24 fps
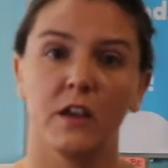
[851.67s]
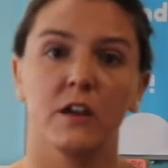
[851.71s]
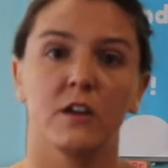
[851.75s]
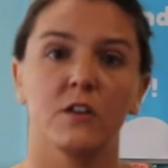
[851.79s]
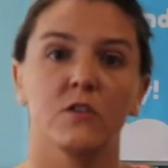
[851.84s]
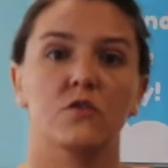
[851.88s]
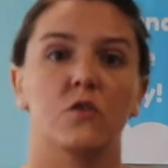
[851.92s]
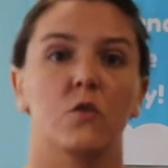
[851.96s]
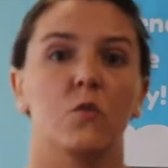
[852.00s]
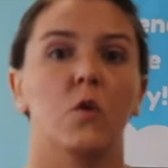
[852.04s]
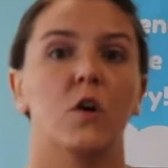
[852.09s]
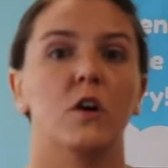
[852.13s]

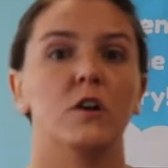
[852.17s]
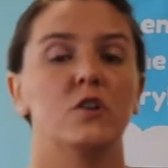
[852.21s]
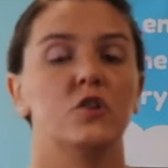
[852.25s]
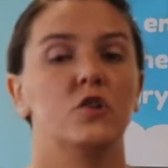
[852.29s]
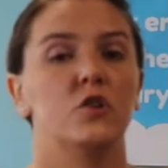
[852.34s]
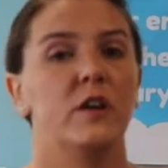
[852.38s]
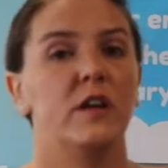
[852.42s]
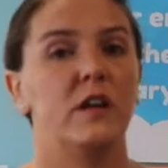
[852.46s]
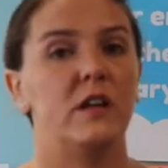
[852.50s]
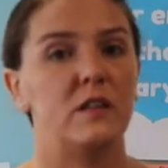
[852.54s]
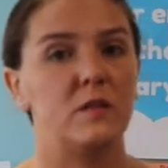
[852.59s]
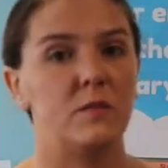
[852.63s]
So wash your
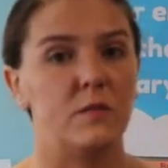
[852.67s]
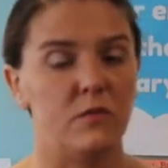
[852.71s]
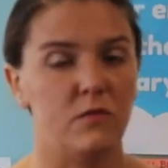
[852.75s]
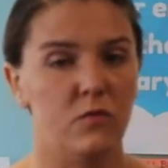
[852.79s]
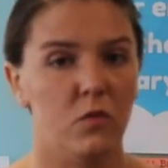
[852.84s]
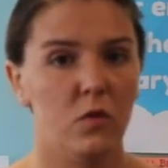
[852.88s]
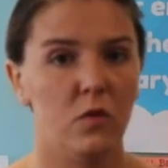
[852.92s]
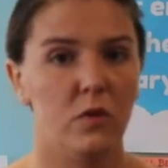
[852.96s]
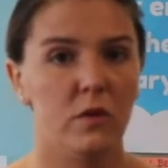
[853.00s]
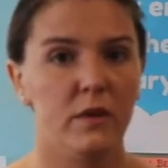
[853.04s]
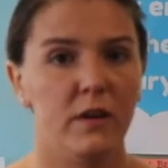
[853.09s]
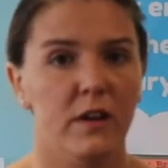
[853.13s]
hands
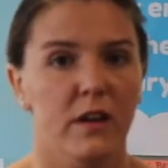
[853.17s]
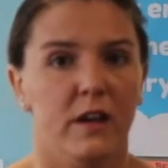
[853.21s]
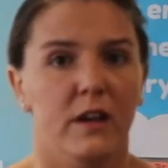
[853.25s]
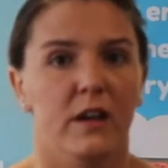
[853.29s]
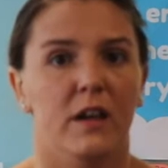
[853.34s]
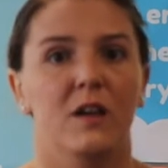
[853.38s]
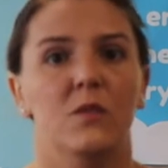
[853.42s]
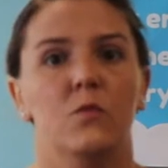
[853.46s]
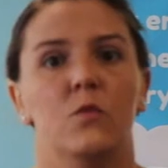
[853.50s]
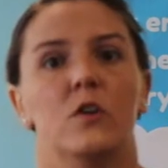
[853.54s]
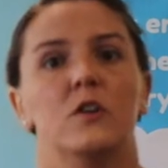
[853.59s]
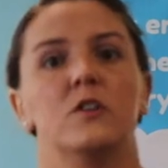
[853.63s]
before
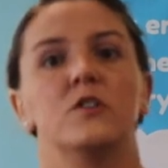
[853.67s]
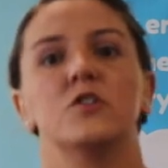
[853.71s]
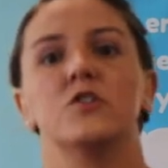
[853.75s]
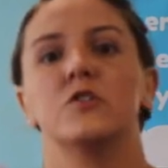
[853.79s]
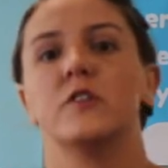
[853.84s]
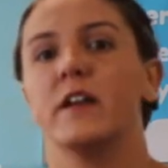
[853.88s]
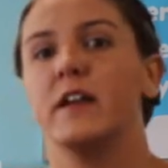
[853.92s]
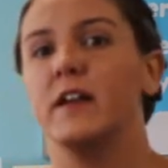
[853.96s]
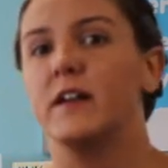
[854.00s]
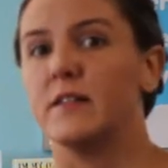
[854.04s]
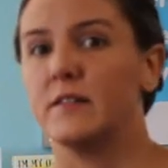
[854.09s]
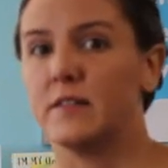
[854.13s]
and wash your
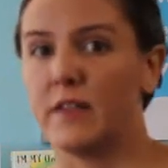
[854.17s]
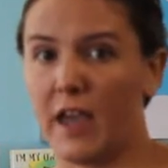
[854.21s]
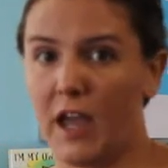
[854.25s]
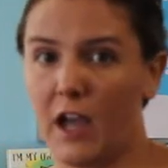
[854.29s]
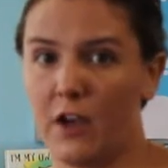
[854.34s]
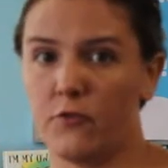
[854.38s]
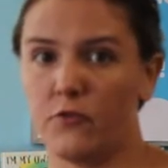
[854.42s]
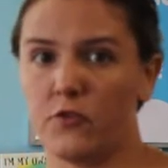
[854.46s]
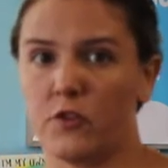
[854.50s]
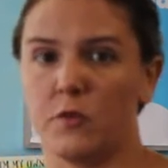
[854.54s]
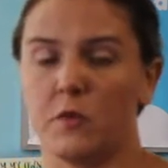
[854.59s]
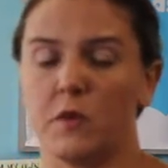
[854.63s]
hands
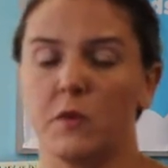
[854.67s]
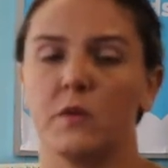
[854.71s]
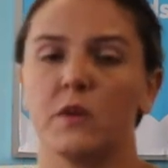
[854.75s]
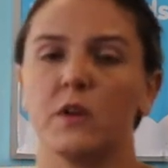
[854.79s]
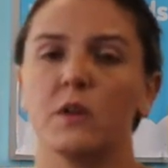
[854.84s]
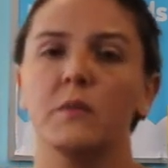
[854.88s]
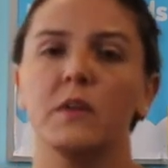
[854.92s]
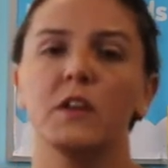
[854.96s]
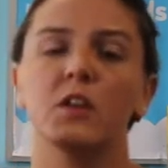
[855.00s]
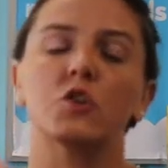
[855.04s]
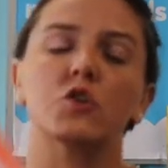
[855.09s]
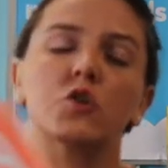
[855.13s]
after. We wanna
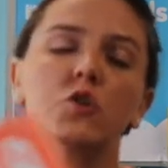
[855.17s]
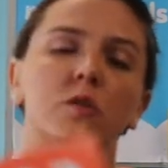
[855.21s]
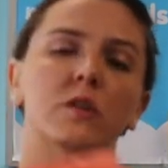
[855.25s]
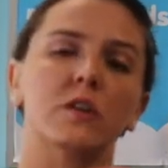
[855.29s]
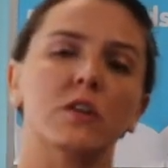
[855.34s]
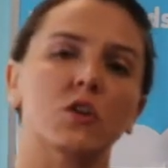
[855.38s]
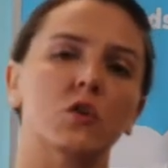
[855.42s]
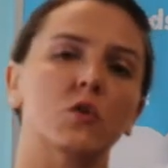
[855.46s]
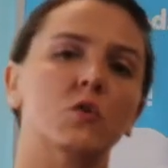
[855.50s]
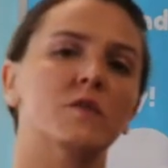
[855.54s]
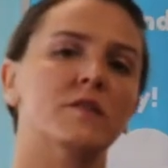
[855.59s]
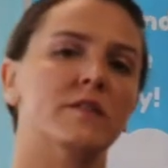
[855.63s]
make sure that
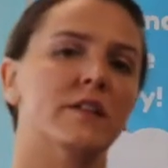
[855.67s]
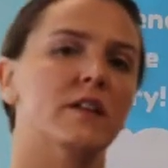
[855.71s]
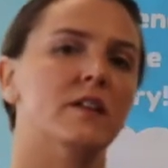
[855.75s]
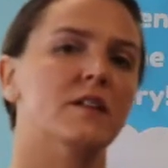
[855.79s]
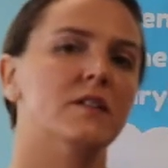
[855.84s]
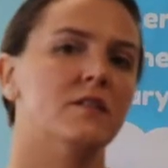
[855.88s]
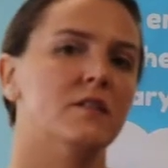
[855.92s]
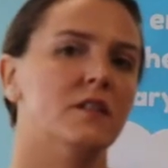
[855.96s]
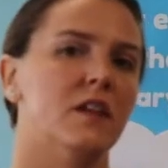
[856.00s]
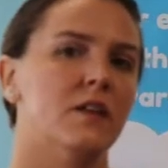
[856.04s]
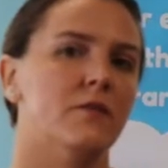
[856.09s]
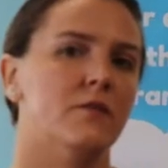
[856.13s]
you stay as
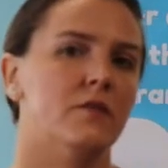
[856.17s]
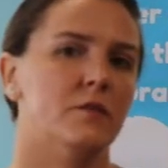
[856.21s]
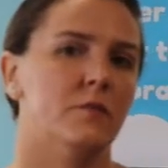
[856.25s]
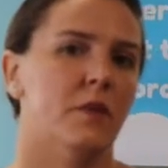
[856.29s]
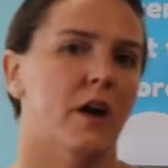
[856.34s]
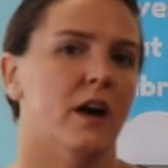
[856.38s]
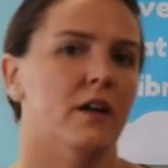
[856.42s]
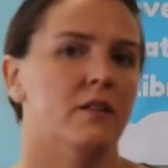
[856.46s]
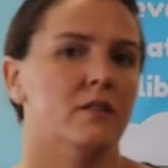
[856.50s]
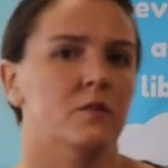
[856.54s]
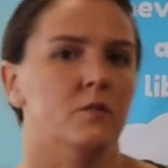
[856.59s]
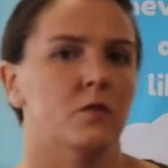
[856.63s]
safe as
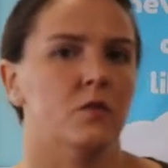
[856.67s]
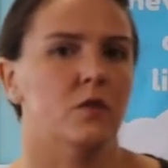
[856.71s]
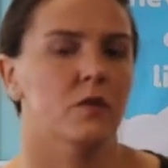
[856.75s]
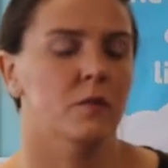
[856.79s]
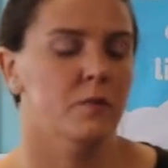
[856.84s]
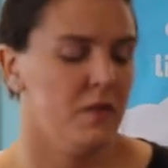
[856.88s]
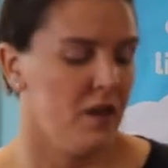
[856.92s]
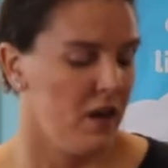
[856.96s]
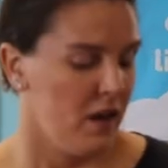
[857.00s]
possible.